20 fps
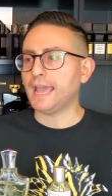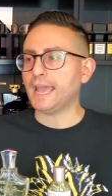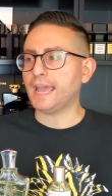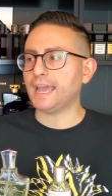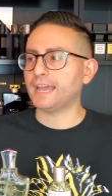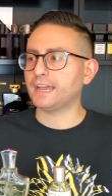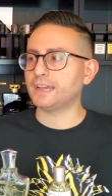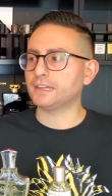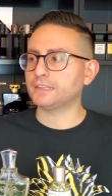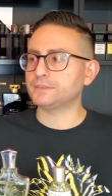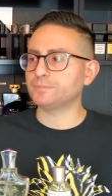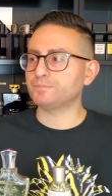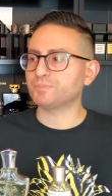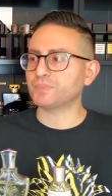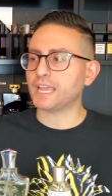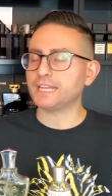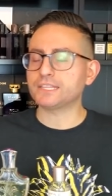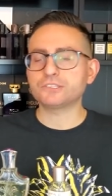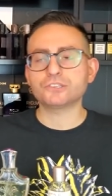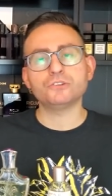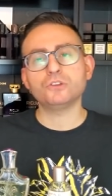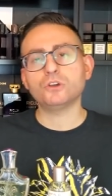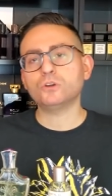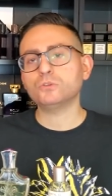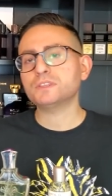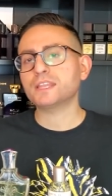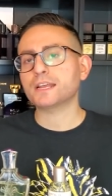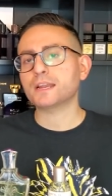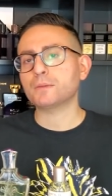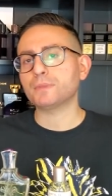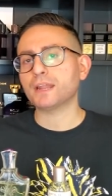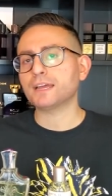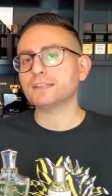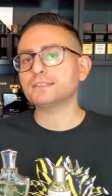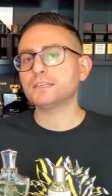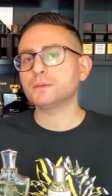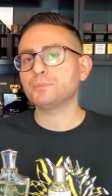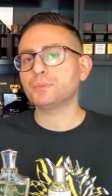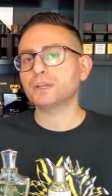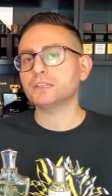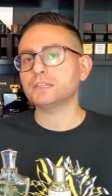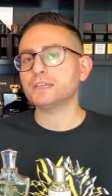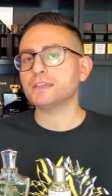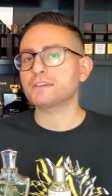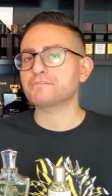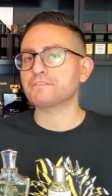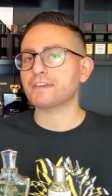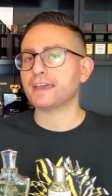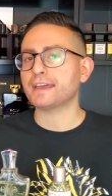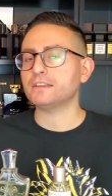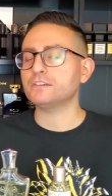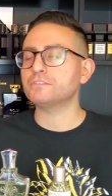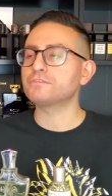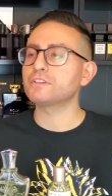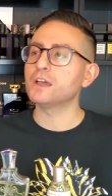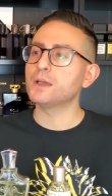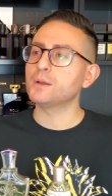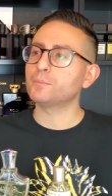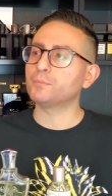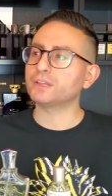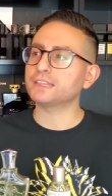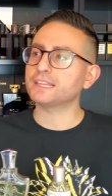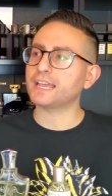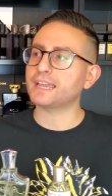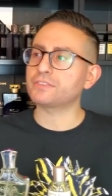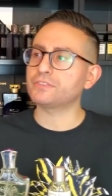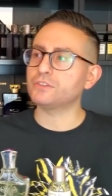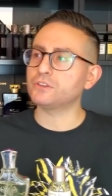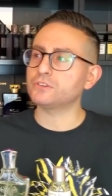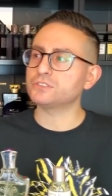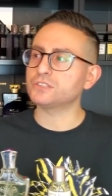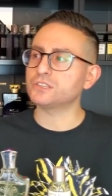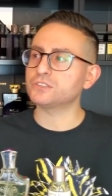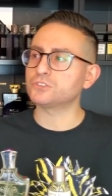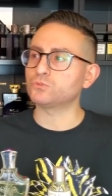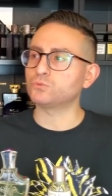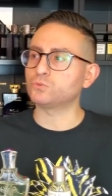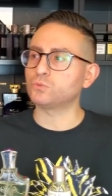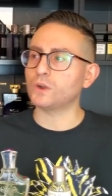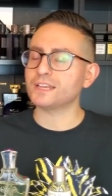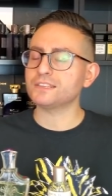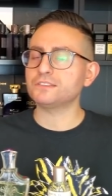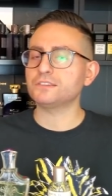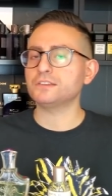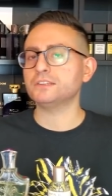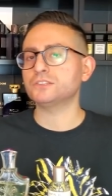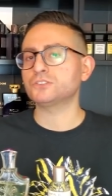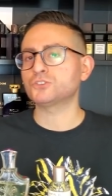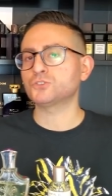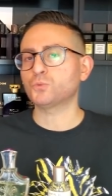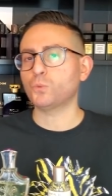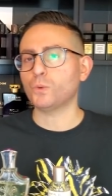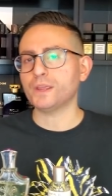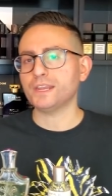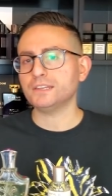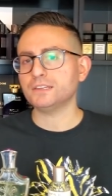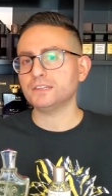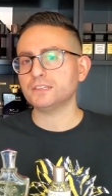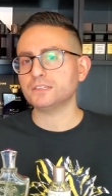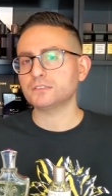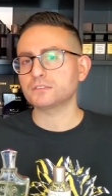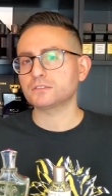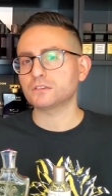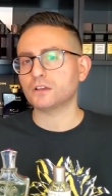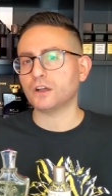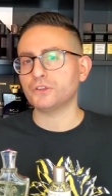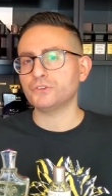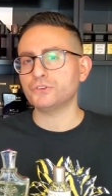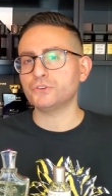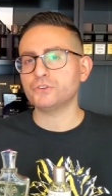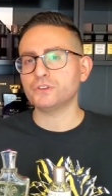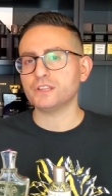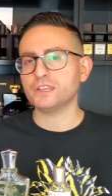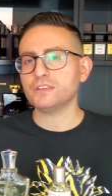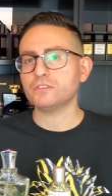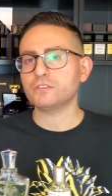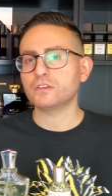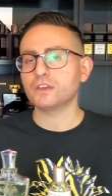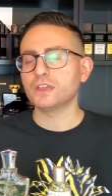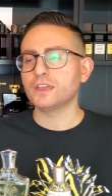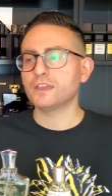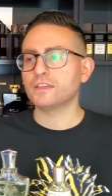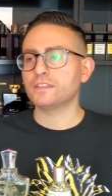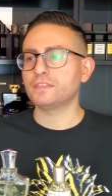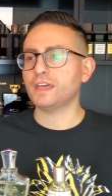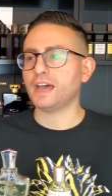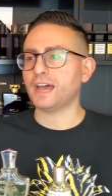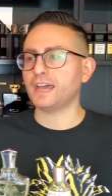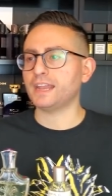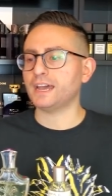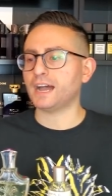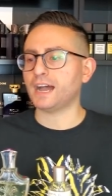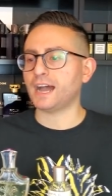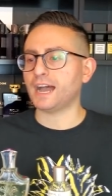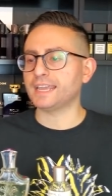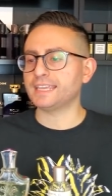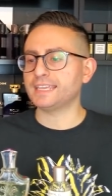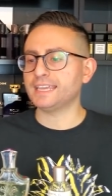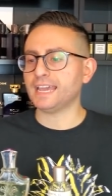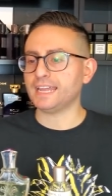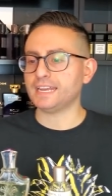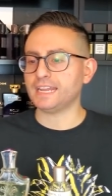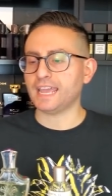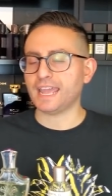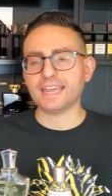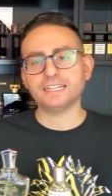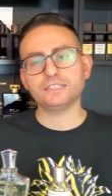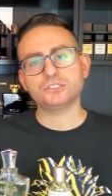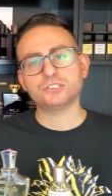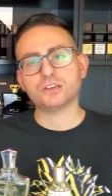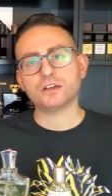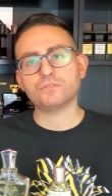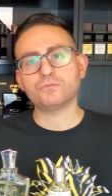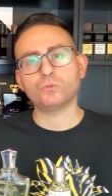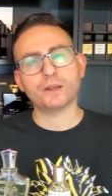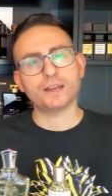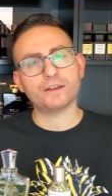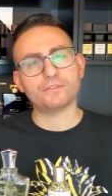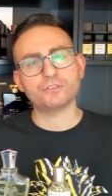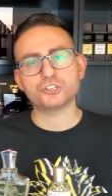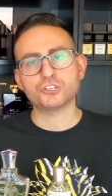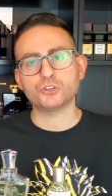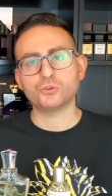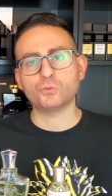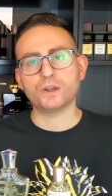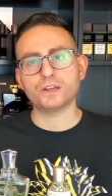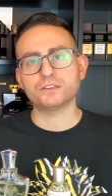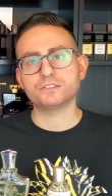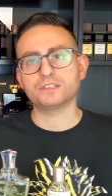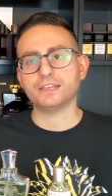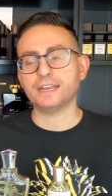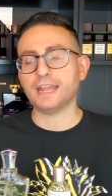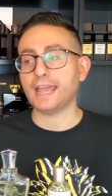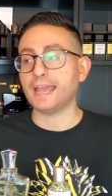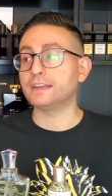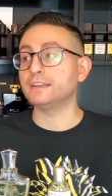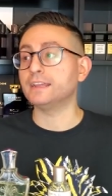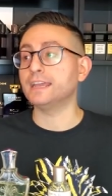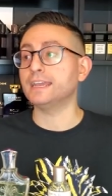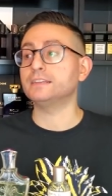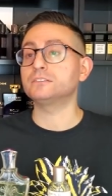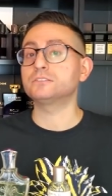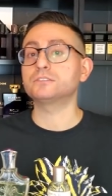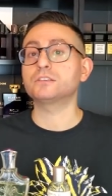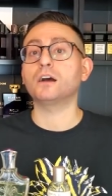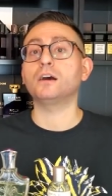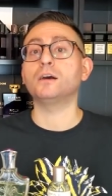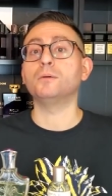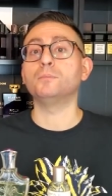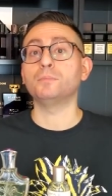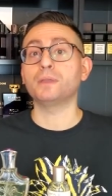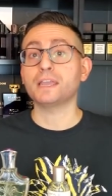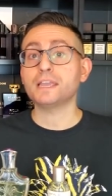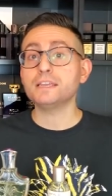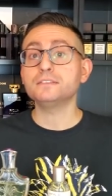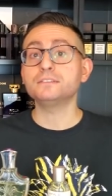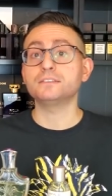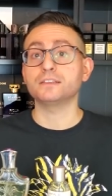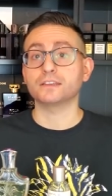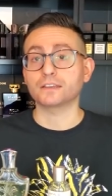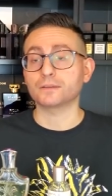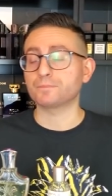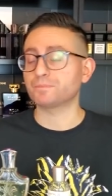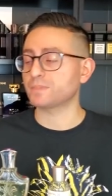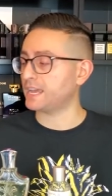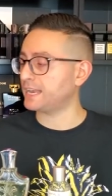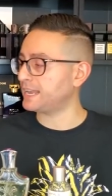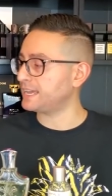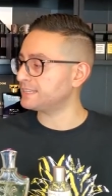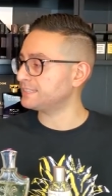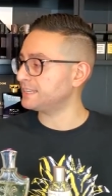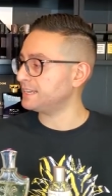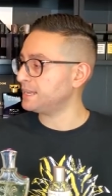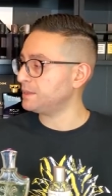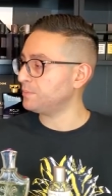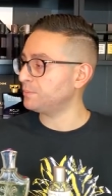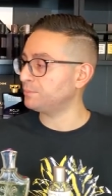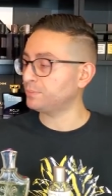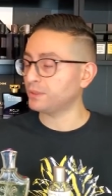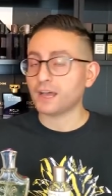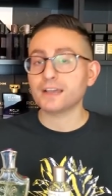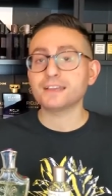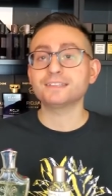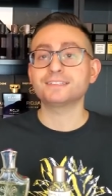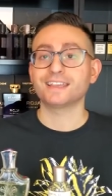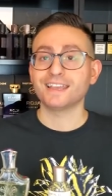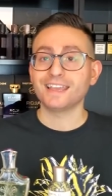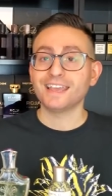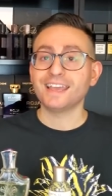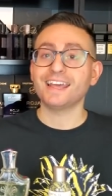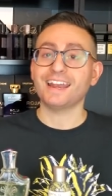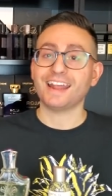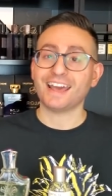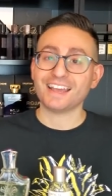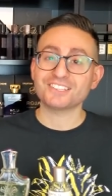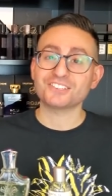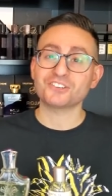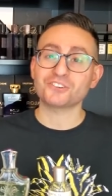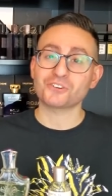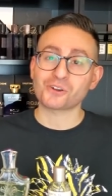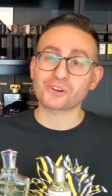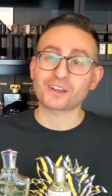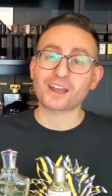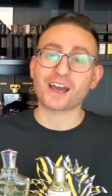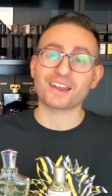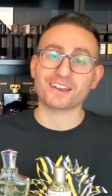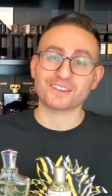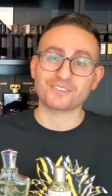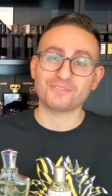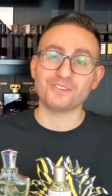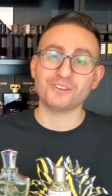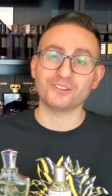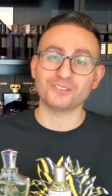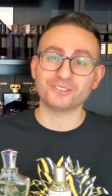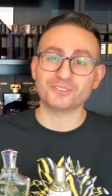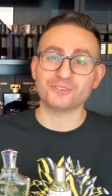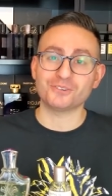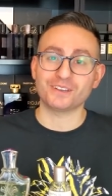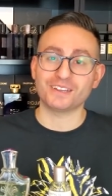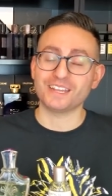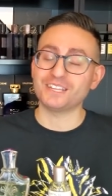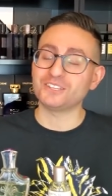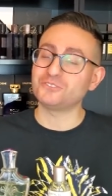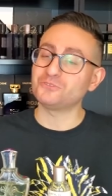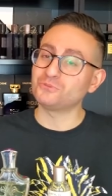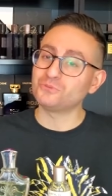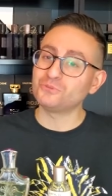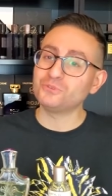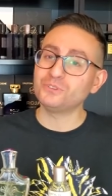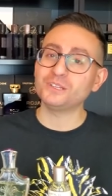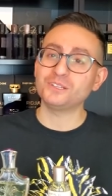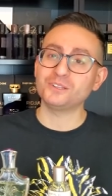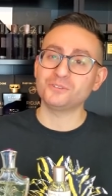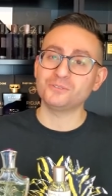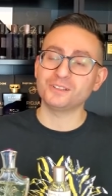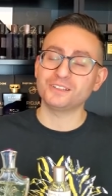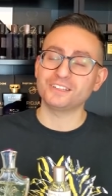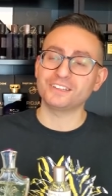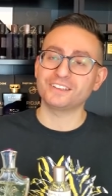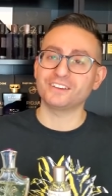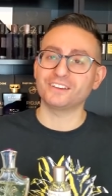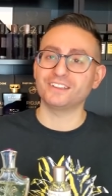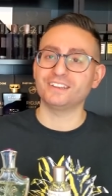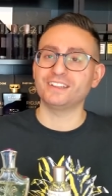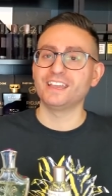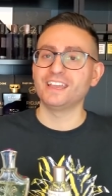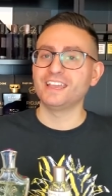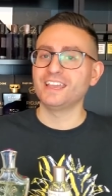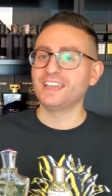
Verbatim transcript: And it's a note that I'm not typically a fan of, but like there's this resinous sweetness underneath that I get hints of whenever she wears it, and it's amazing. And as the name implies, it has a narcotic feel to it. It's really, really good.